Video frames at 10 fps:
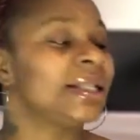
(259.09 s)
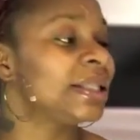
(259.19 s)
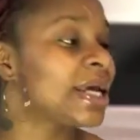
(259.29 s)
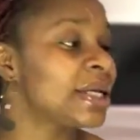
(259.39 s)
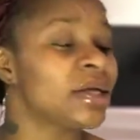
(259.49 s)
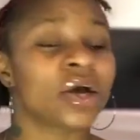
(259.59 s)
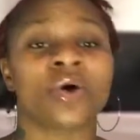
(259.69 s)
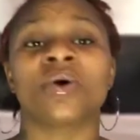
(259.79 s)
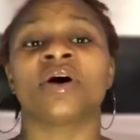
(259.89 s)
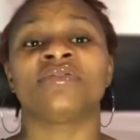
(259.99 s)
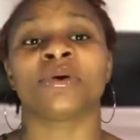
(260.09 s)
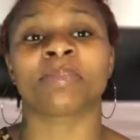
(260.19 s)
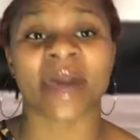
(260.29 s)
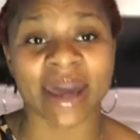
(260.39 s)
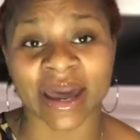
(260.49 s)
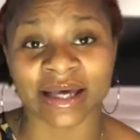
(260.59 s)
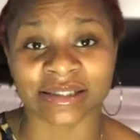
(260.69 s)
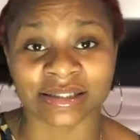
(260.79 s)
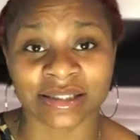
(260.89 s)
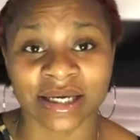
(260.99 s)
letting go of your
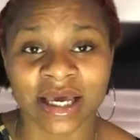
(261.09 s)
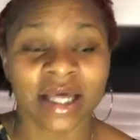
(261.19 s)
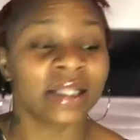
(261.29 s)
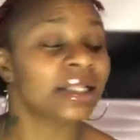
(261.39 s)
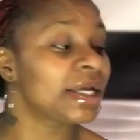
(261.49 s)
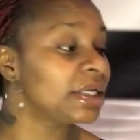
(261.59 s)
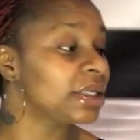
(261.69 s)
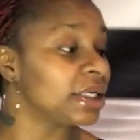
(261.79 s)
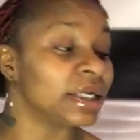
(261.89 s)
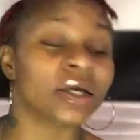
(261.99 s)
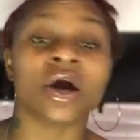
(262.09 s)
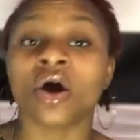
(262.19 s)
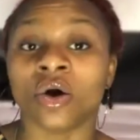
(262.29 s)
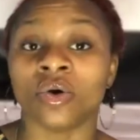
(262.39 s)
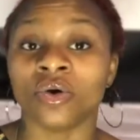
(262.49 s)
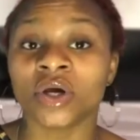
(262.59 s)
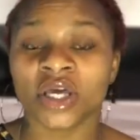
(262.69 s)
past, letting it go.